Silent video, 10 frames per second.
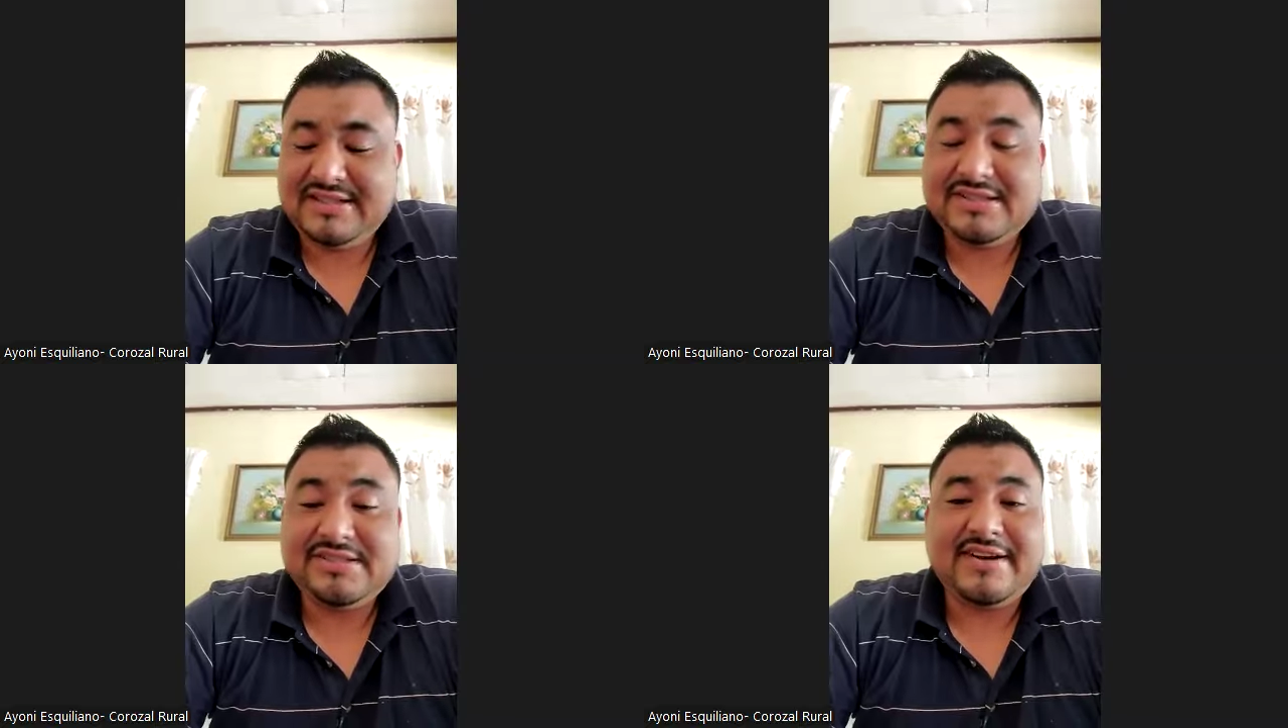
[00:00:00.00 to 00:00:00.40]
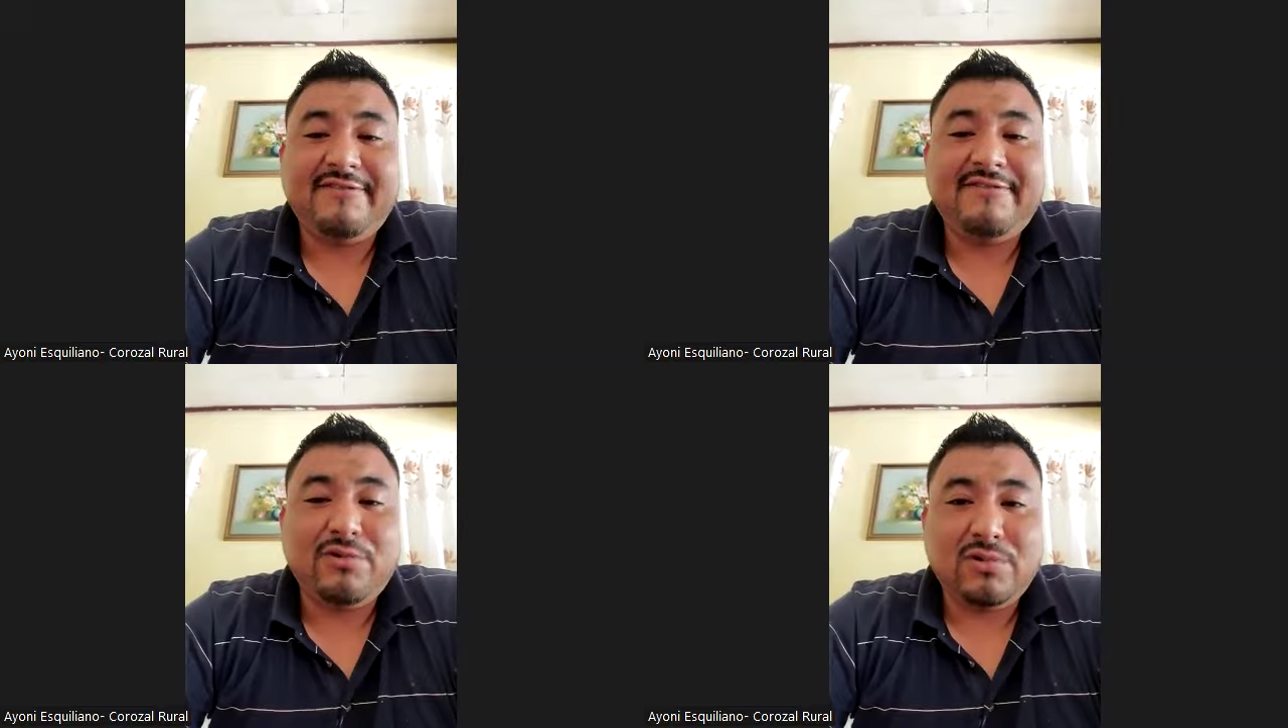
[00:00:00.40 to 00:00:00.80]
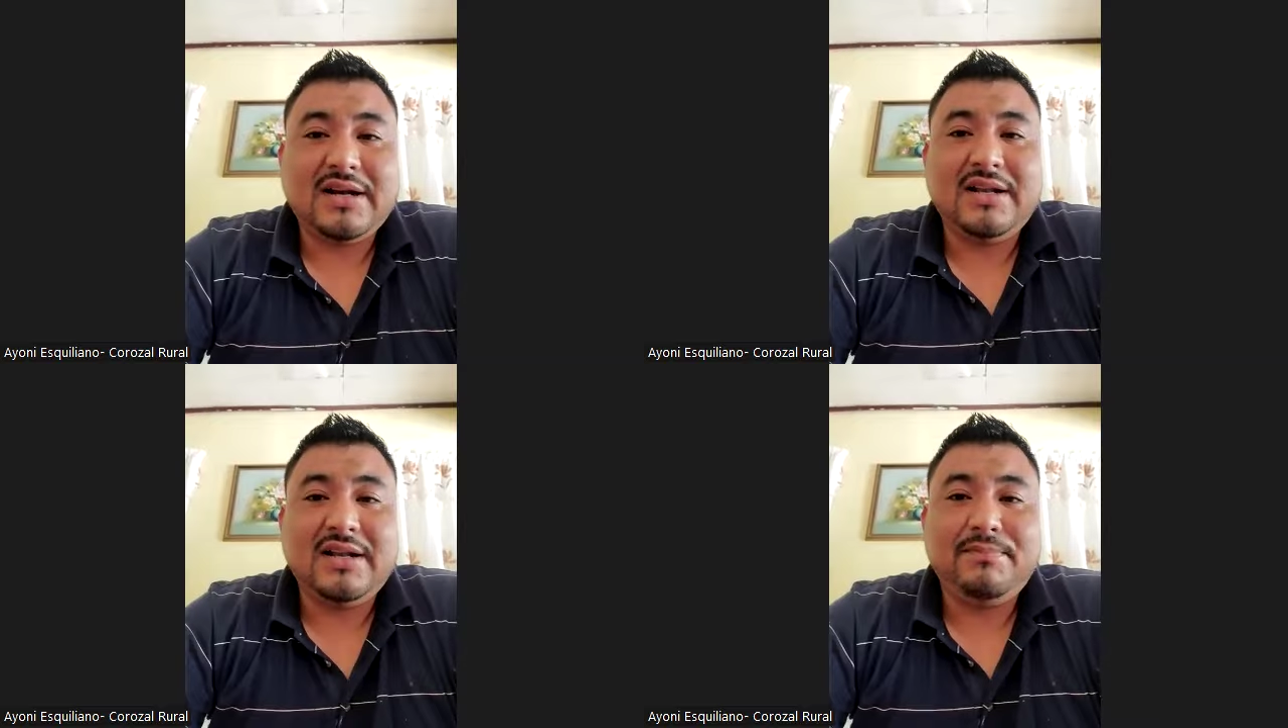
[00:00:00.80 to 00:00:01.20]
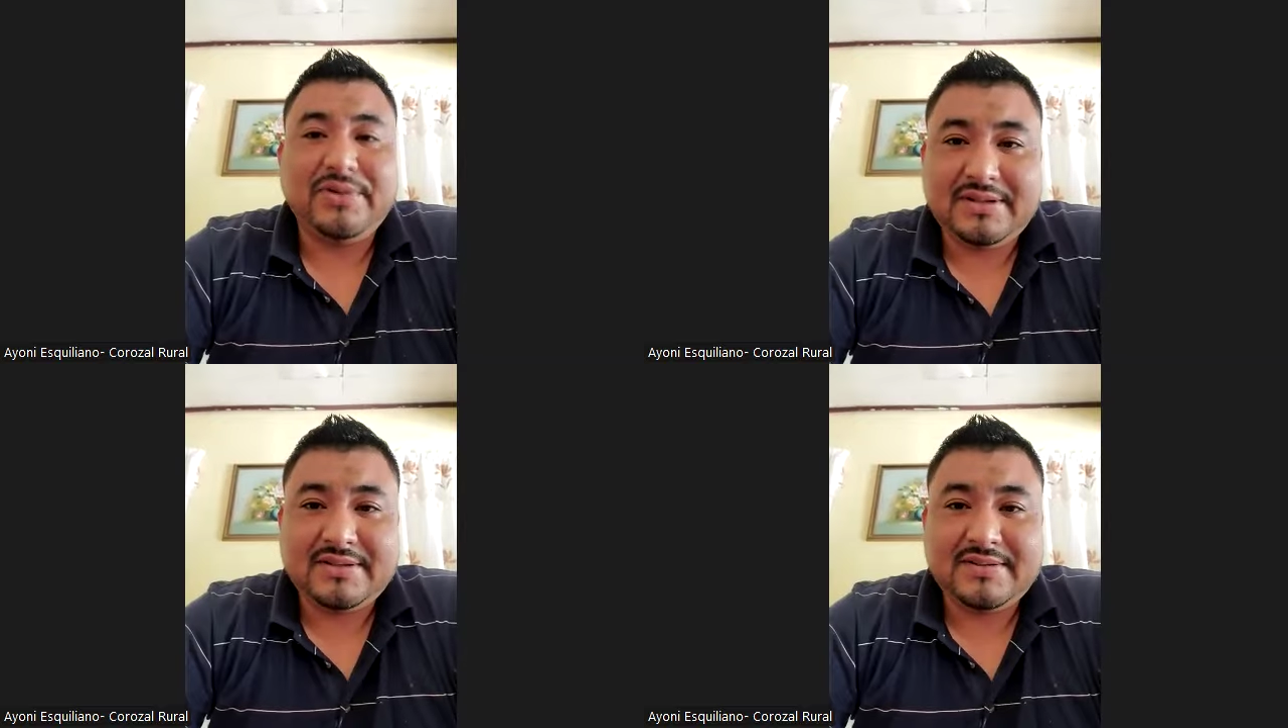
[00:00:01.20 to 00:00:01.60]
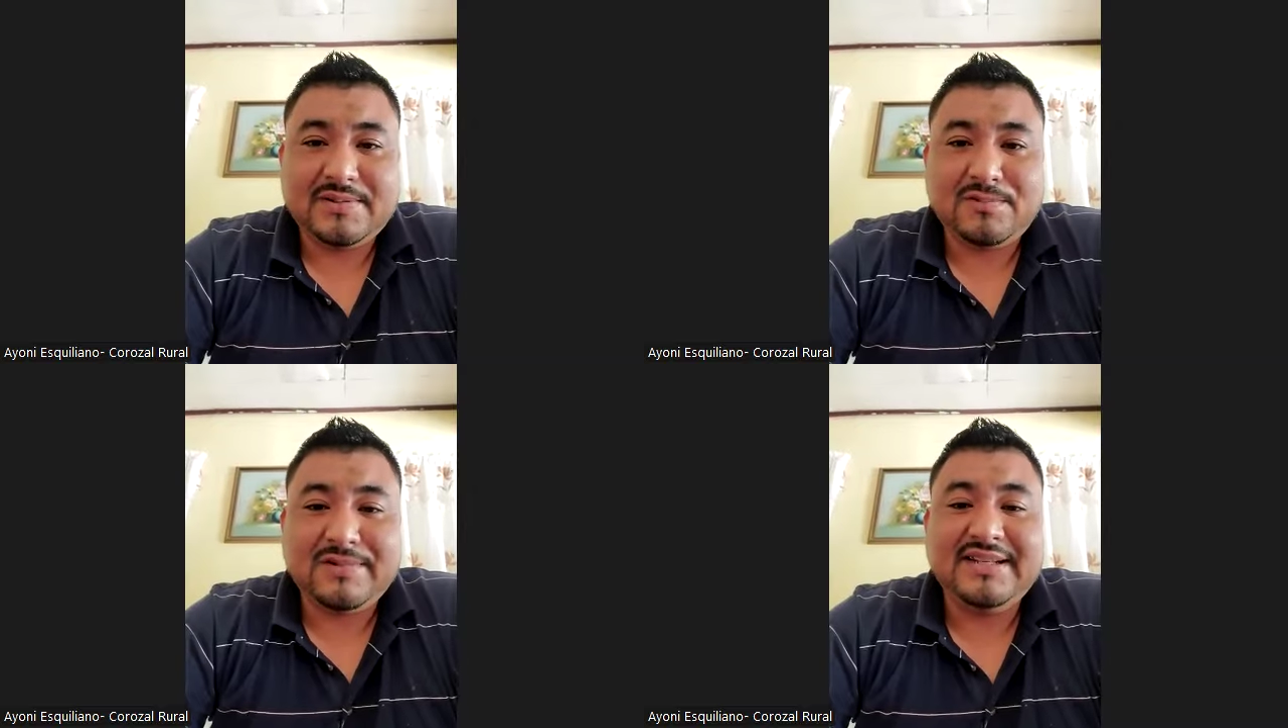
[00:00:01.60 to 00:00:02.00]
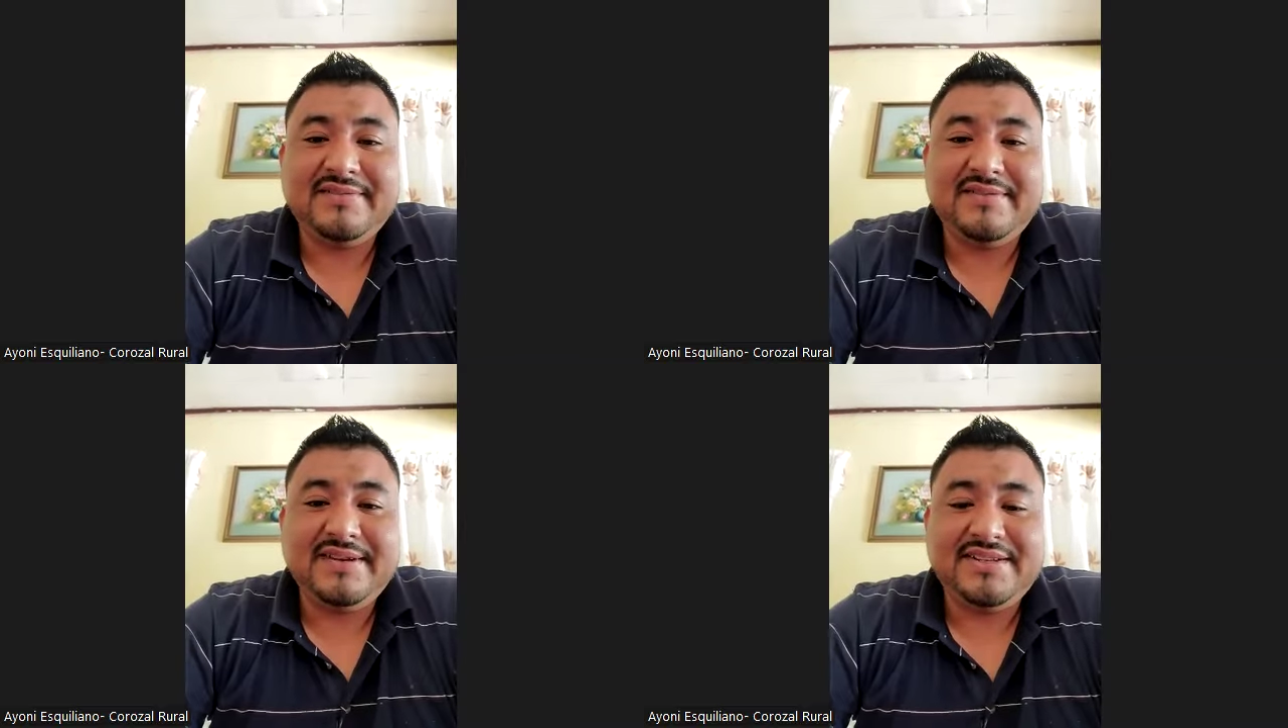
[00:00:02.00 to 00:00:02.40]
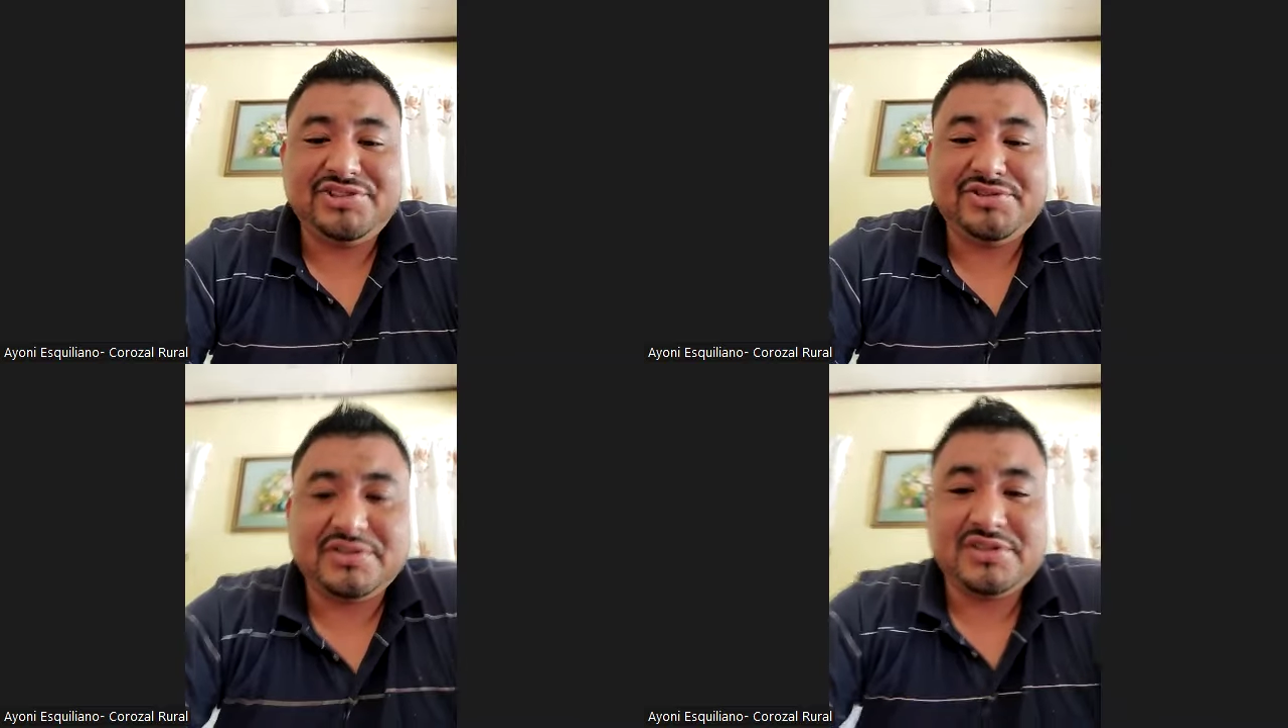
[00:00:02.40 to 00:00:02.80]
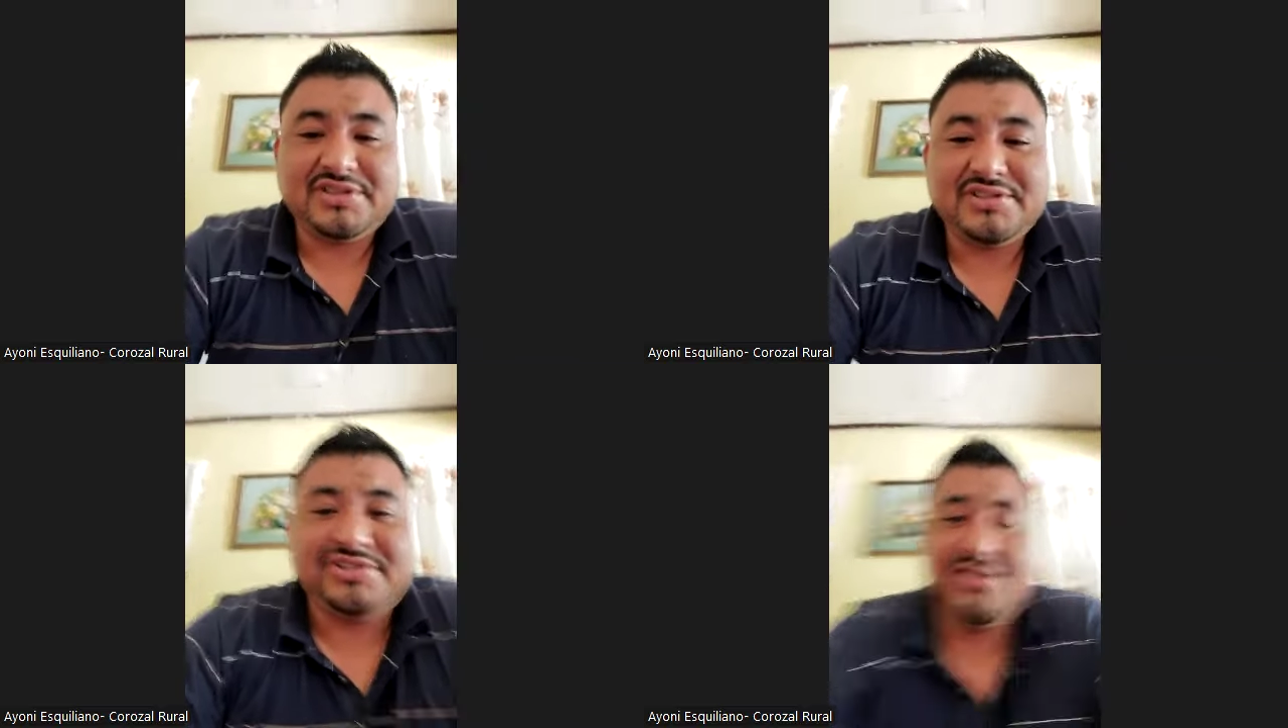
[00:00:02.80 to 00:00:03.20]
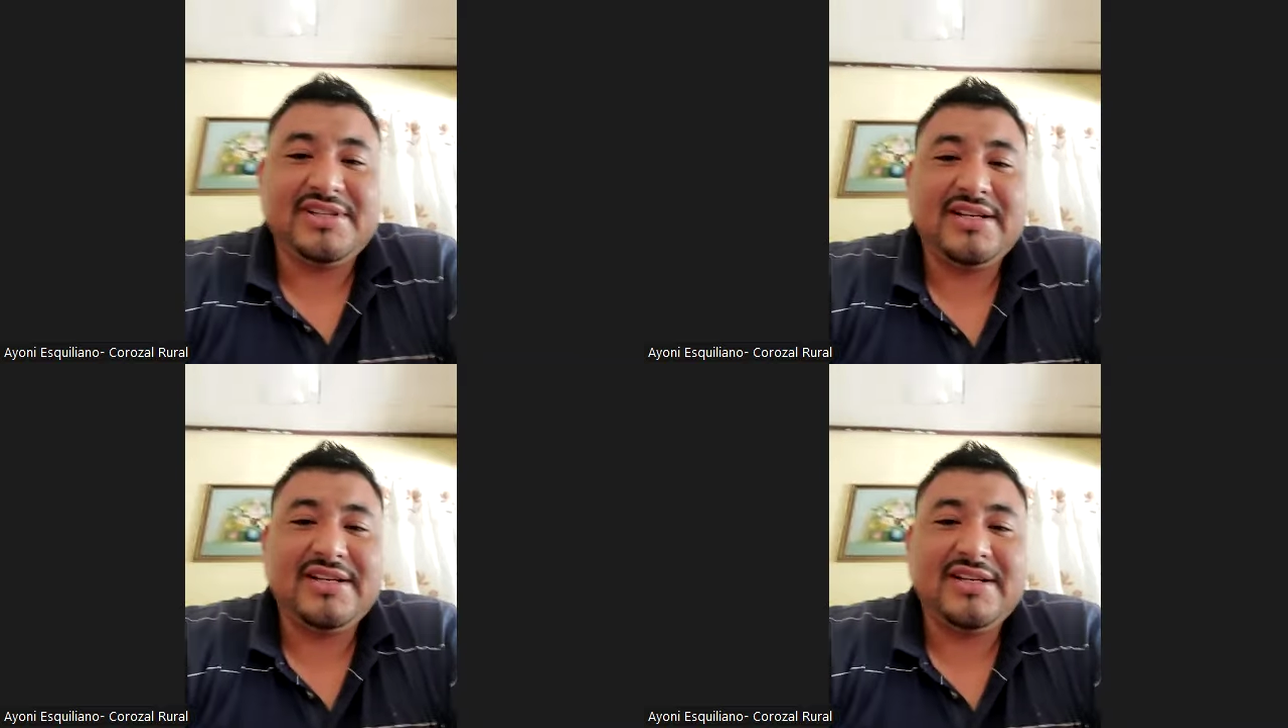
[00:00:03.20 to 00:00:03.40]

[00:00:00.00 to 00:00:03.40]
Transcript: is a focal point. When giving instructions,